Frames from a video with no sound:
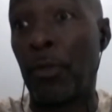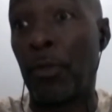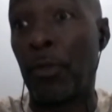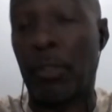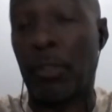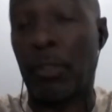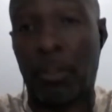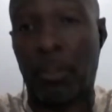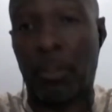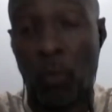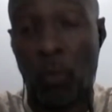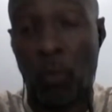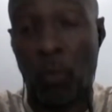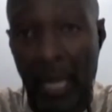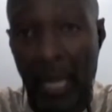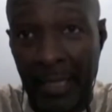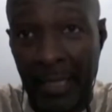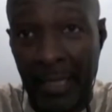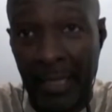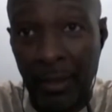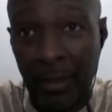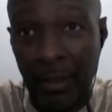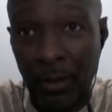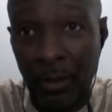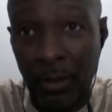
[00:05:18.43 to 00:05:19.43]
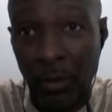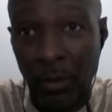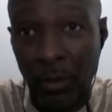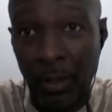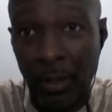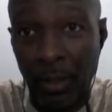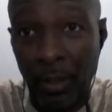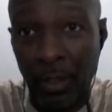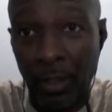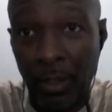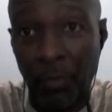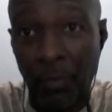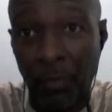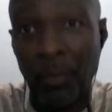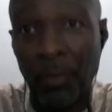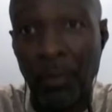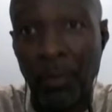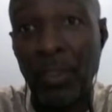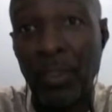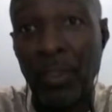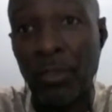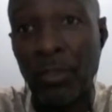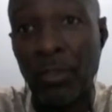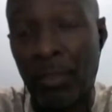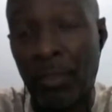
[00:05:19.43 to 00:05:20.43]
white. And we
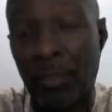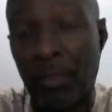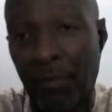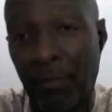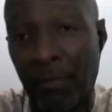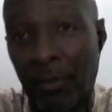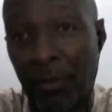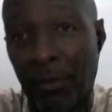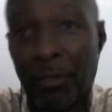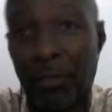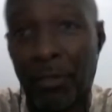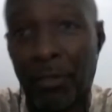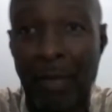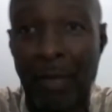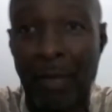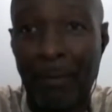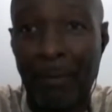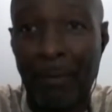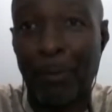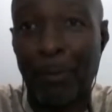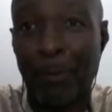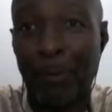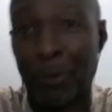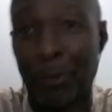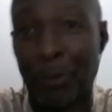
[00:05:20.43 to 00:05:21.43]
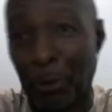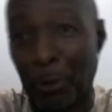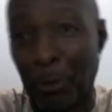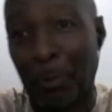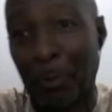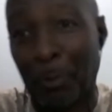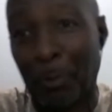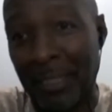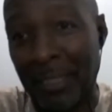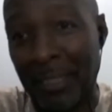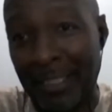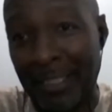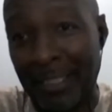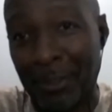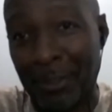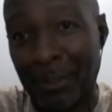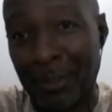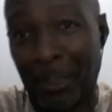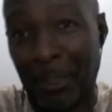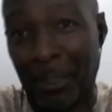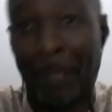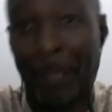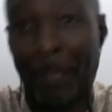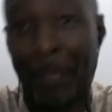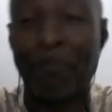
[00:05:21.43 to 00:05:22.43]
usually refer to white people as Europeans,
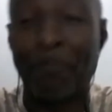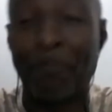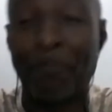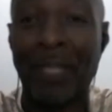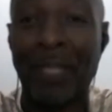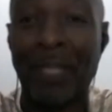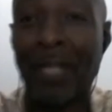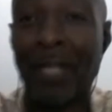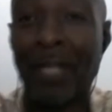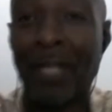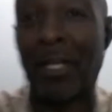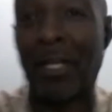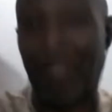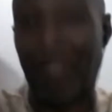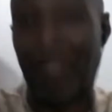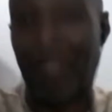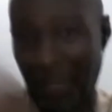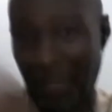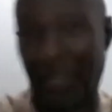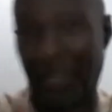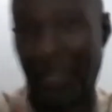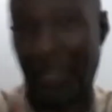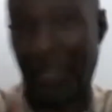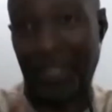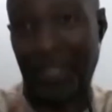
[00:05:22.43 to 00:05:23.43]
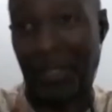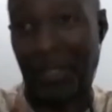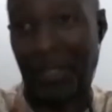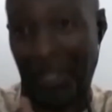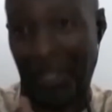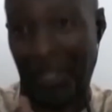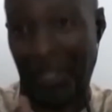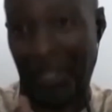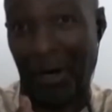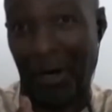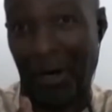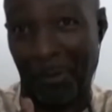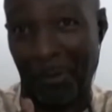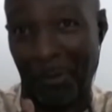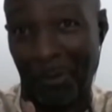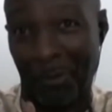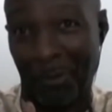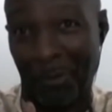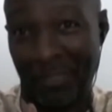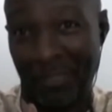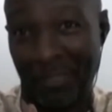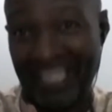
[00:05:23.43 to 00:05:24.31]
okay? You know, in our movement.